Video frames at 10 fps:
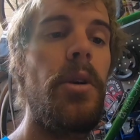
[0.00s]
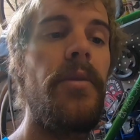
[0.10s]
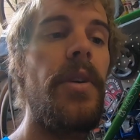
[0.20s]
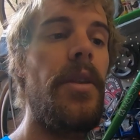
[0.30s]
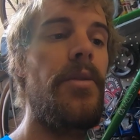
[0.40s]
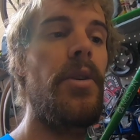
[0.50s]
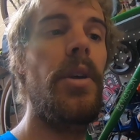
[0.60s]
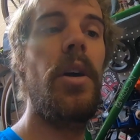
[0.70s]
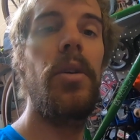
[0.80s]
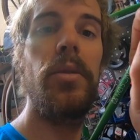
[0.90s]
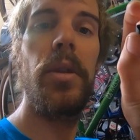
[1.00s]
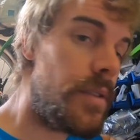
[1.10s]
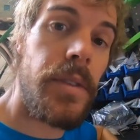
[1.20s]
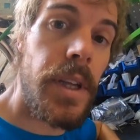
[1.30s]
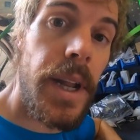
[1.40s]
won't fit through the hole.
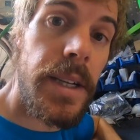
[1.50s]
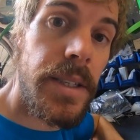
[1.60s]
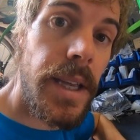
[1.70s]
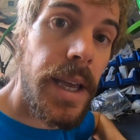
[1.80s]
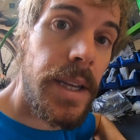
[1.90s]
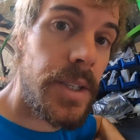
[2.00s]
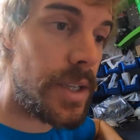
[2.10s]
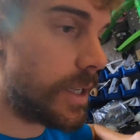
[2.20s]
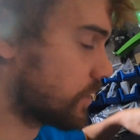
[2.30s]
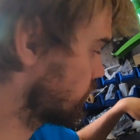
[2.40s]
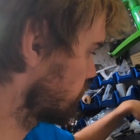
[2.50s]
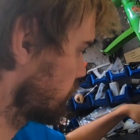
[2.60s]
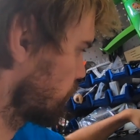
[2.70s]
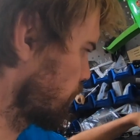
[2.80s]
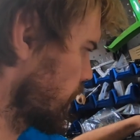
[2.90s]
The next stage is just
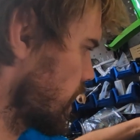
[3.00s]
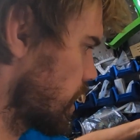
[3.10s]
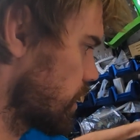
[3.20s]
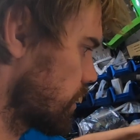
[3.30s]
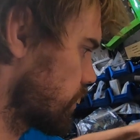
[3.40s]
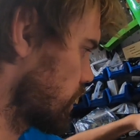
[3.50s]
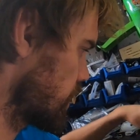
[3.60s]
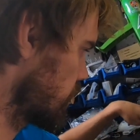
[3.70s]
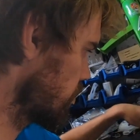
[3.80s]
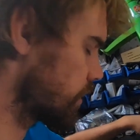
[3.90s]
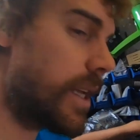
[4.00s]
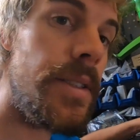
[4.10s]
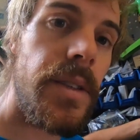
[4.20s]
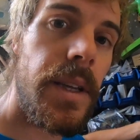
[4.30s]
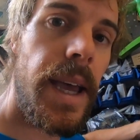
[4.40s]
to prepare the
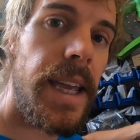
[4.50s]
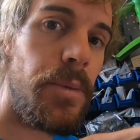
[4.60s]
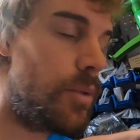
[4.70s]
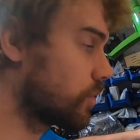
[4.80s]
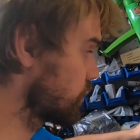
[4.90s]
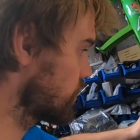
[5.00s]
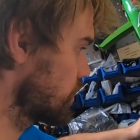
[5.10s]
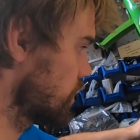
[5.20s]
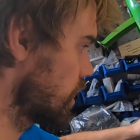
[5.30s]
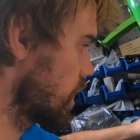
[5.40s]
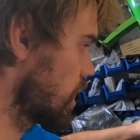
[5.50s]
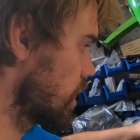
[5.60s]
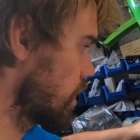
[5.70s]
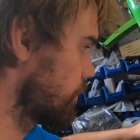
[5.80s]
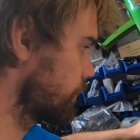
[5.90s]
ends of the cables,
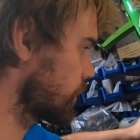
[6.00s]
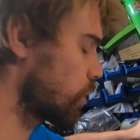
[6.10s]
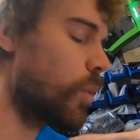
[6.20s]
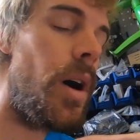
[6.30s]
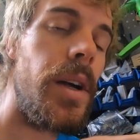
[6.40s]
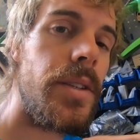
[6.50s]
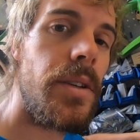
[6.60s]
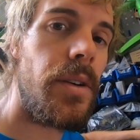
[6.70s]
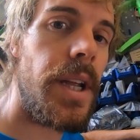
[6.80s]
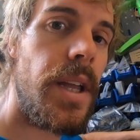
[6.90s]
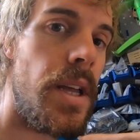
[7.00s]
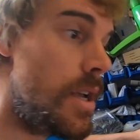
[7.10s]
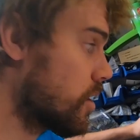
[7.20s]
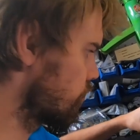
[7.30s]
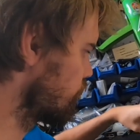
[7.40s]
or the wires, sorry,
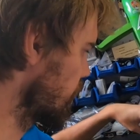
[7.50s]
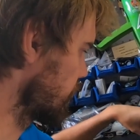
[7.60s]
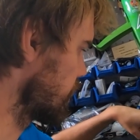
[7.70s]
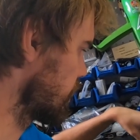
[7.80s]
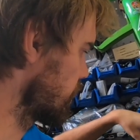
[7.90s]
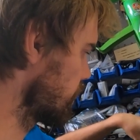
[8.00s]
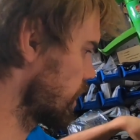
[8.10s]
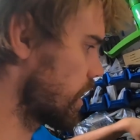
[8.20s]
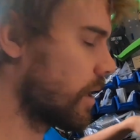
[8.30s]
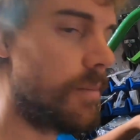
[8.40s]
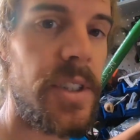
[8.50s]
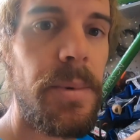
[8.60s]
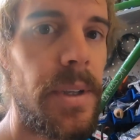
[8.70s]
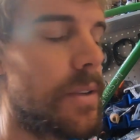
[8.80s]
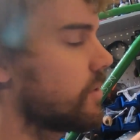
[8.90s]
ready to
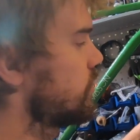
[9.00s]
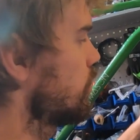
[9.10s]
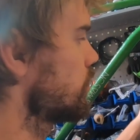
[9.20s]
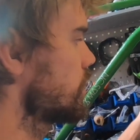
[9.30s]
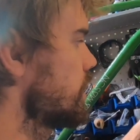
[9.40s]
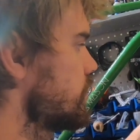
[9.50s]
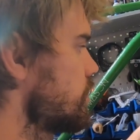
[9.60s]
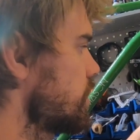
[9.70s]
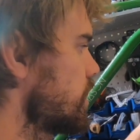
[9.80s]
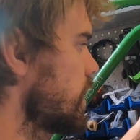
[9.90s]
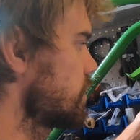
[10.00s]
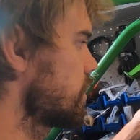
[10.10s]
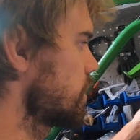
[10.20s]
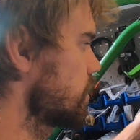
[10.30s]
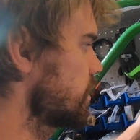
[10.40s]
be soldered into the
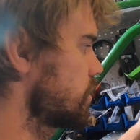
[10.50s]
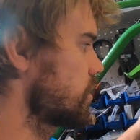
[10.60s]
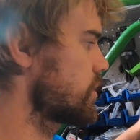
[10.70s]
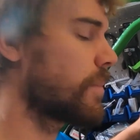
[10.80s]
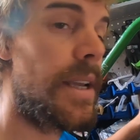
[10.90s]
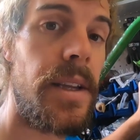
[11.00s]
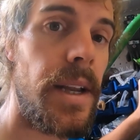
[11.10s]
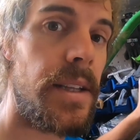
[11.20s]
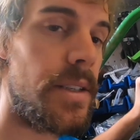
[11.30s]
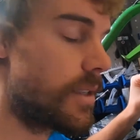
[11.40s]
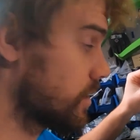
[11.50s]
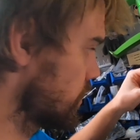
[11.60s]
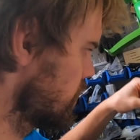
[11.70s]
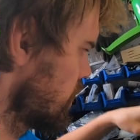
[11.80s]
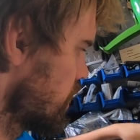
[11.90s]
connecting. These are just spade
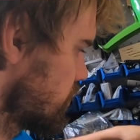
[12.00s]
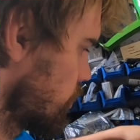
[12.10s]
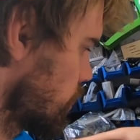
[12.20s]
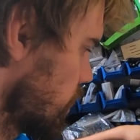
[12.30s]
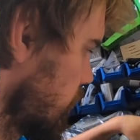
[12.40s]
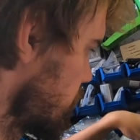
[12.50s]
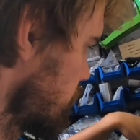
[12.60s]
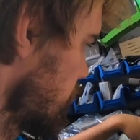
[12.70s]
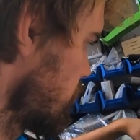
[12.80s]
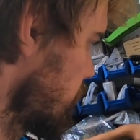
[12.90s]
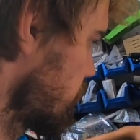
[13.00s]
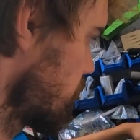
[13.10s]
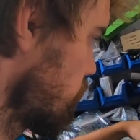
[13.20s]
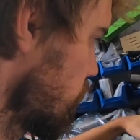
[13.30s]
connectors. So what I like to do is I just